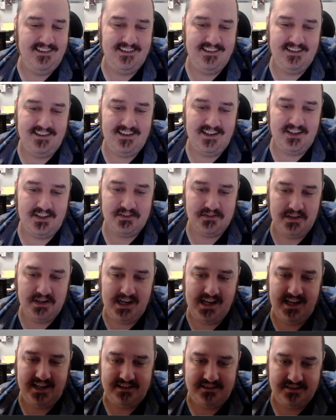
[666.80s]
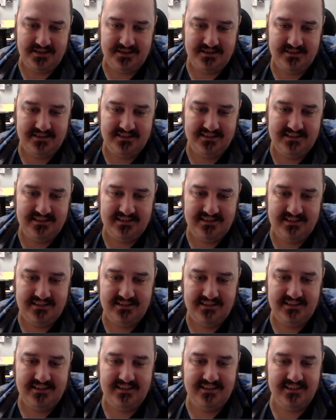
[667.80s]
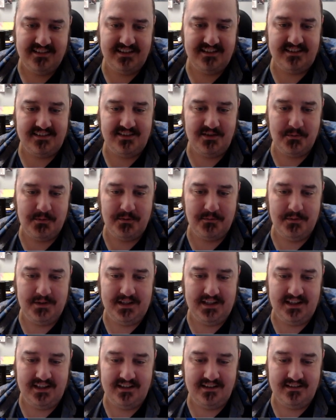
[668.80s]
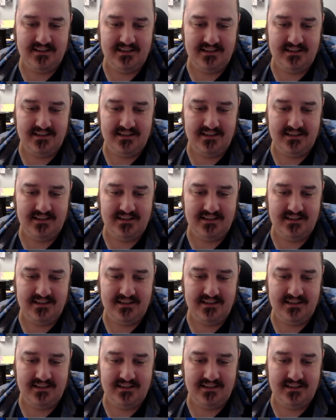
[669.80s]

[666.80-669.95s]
Alright. Let's see what we get.